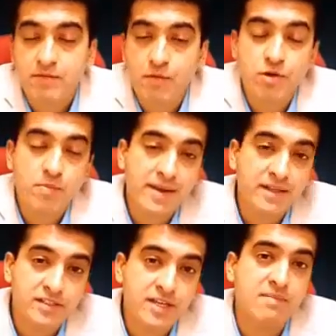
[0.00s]
If we want to
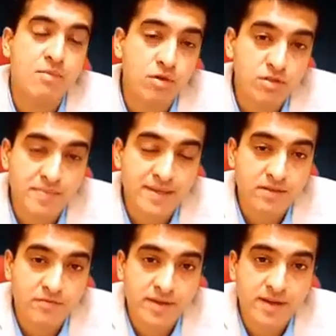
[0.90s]
make it still more
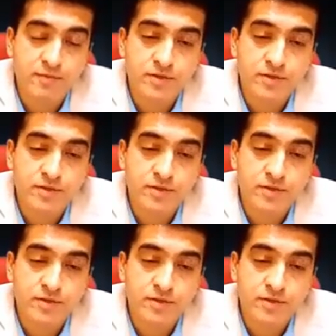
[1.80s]
specific,